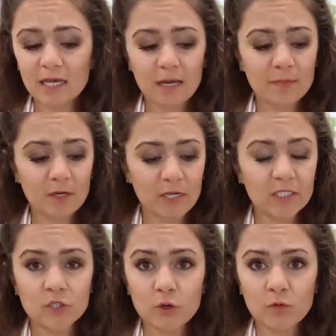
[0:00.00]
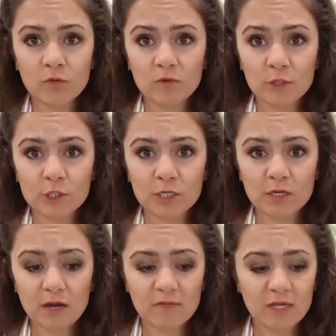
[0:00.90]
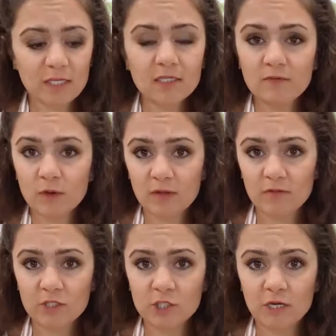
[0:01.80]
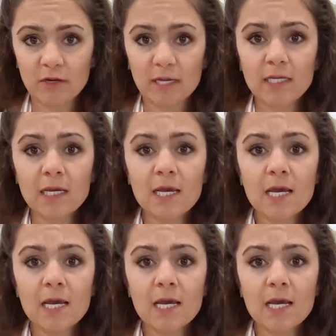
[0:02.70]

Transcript: There is a tofu version of this if you got the vegetarian.